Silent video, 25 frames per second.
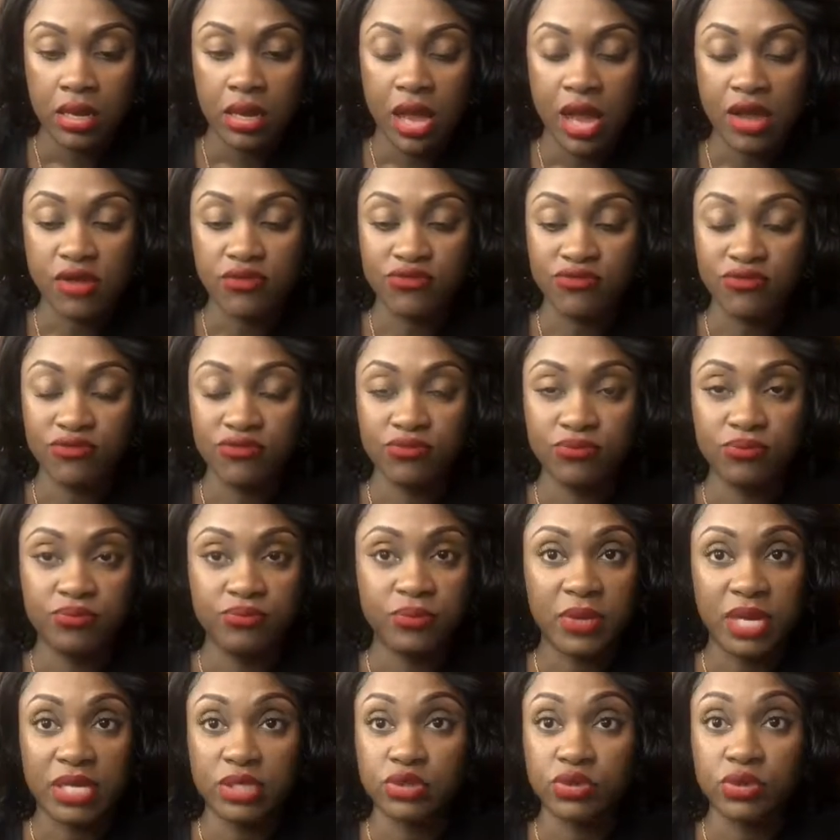
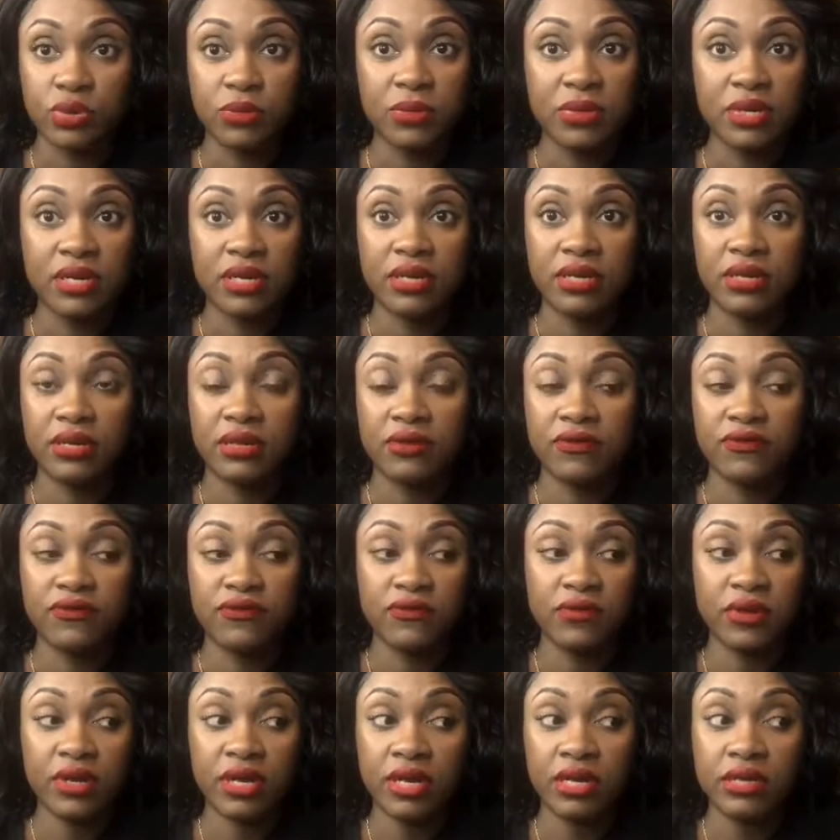I told my
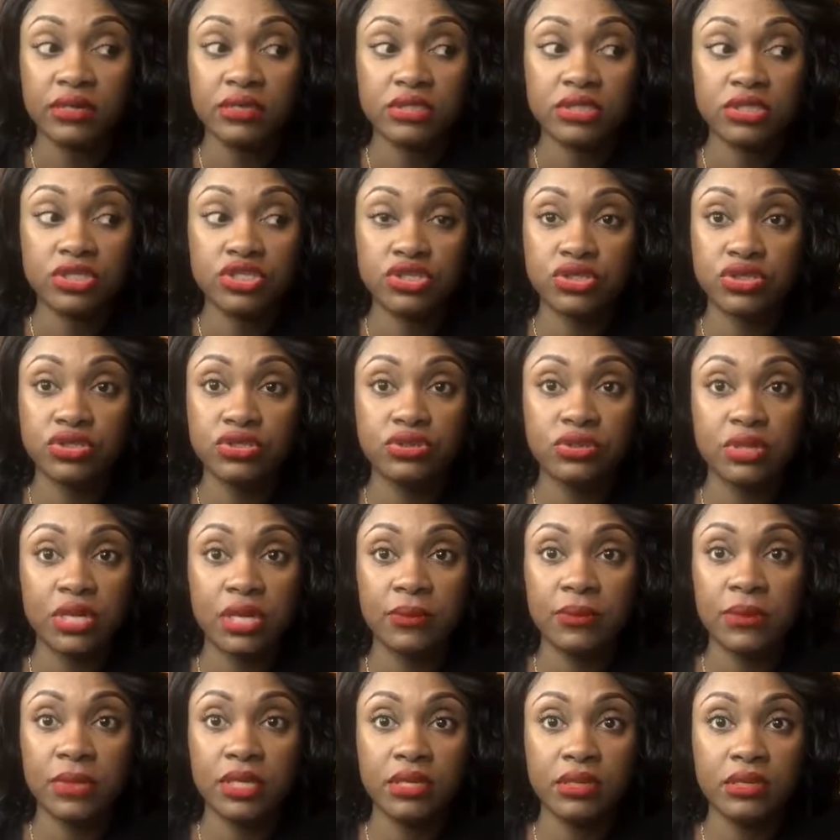friend to just
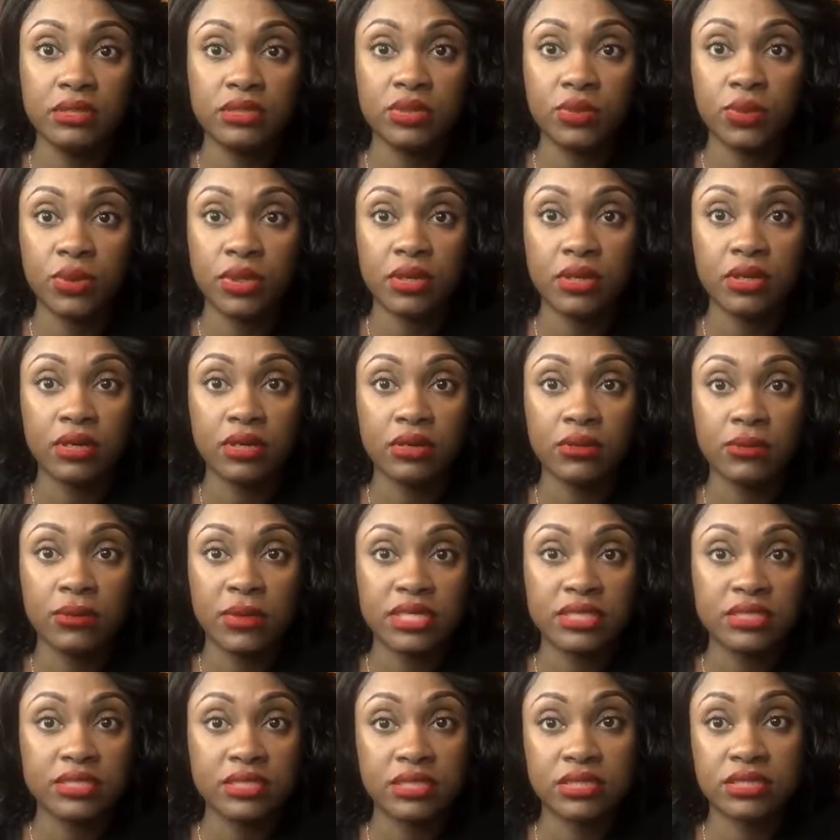drop me to where
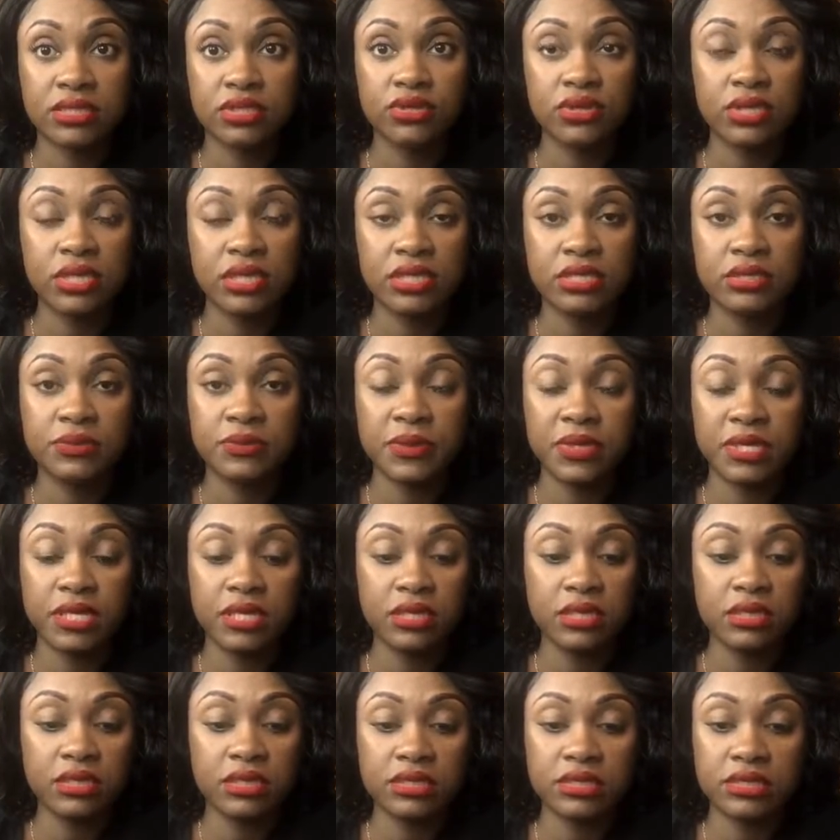my sister is,
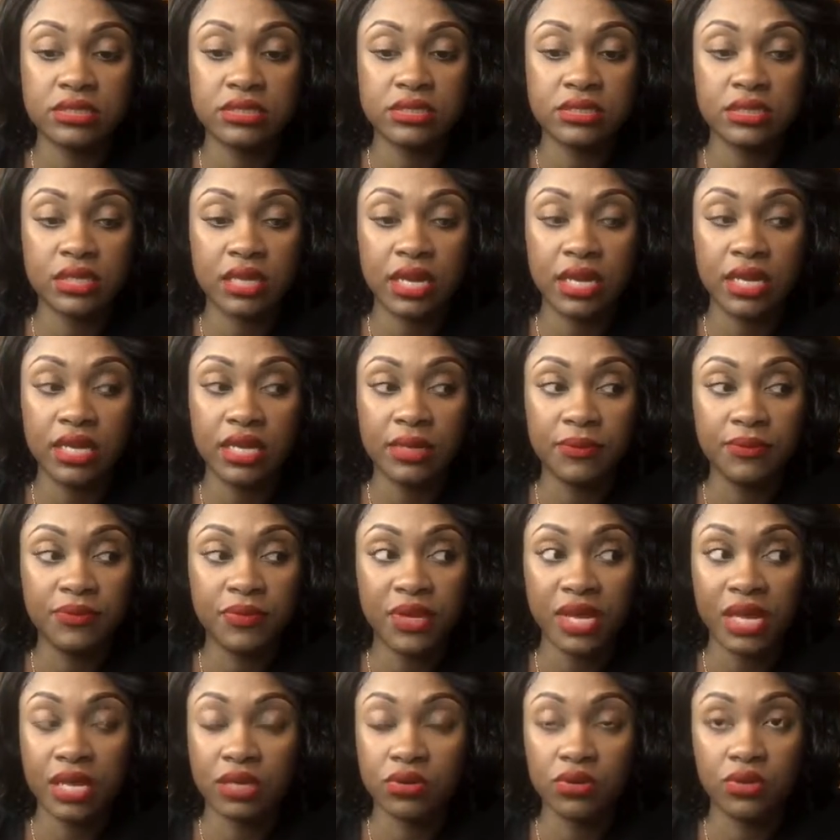because I
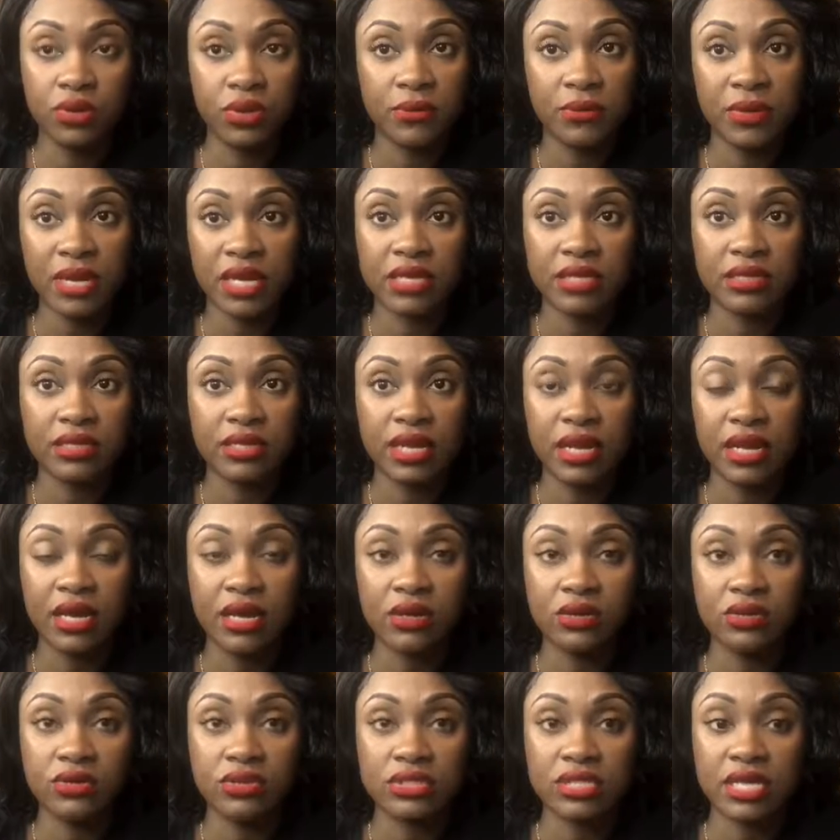am not going back in that
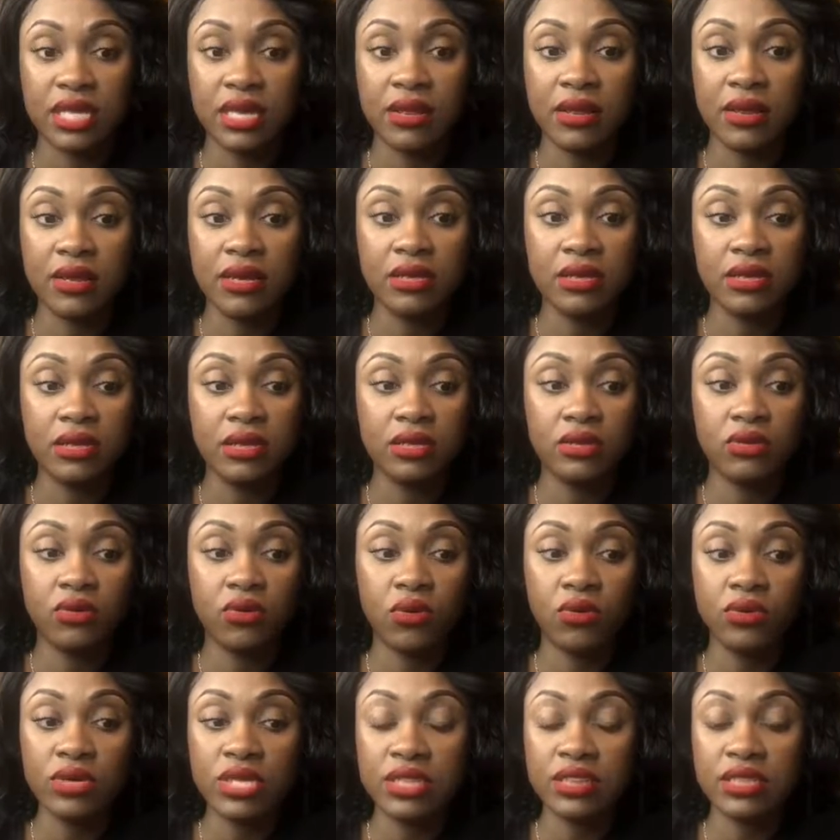house. And the
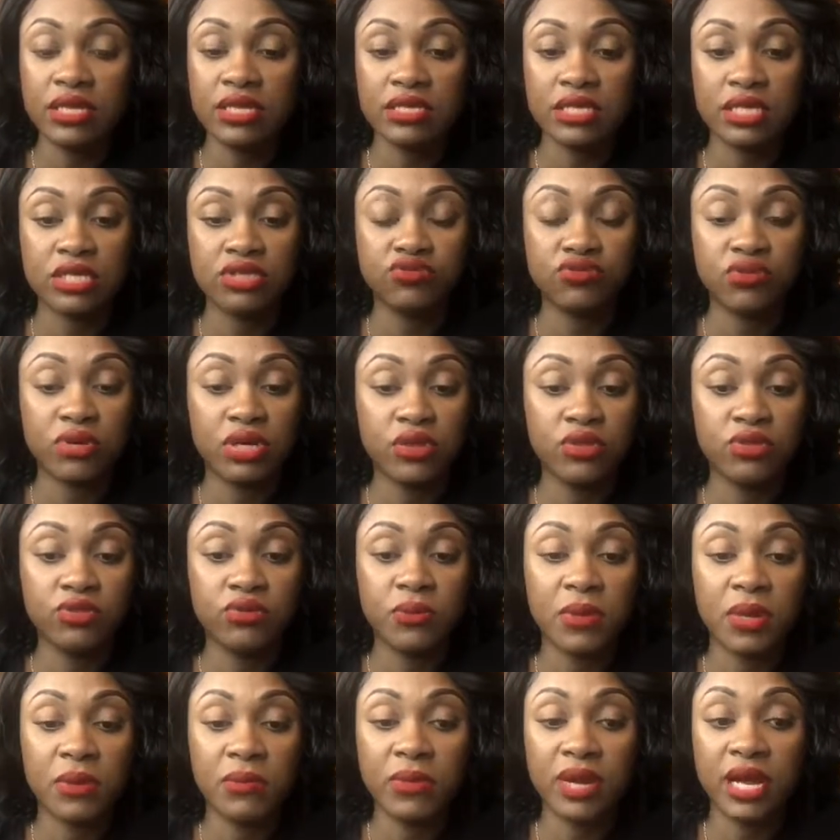only thing that's running
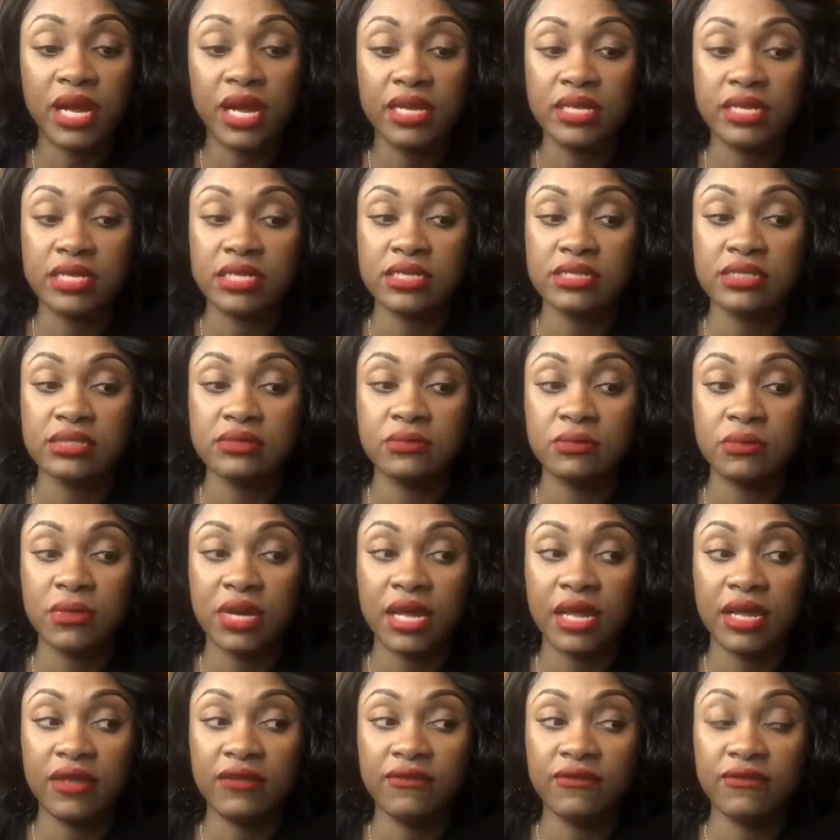through my mind is
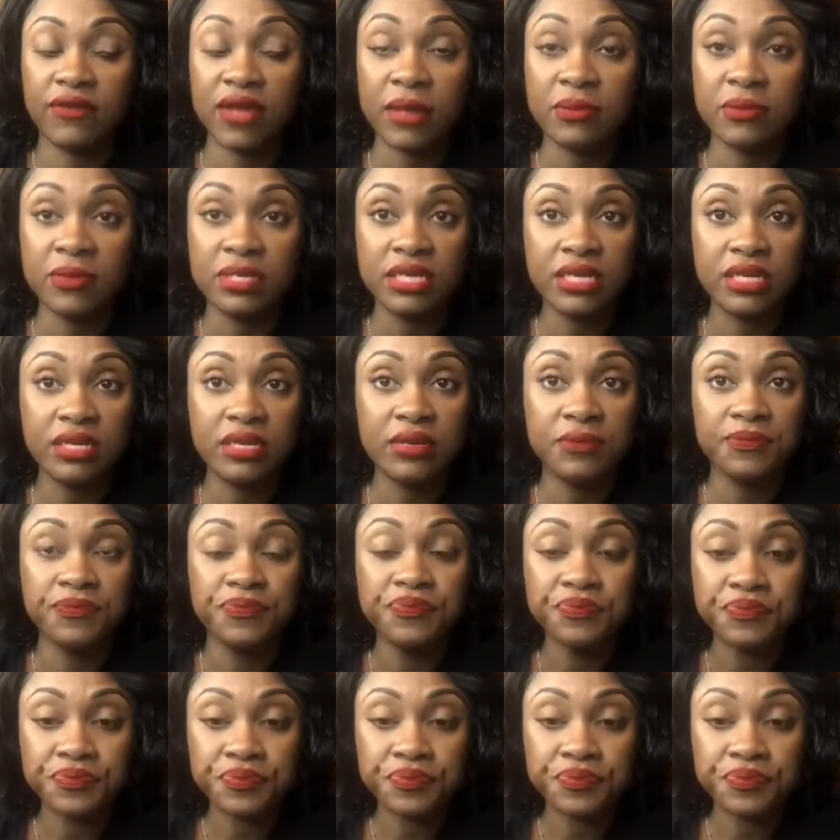my family,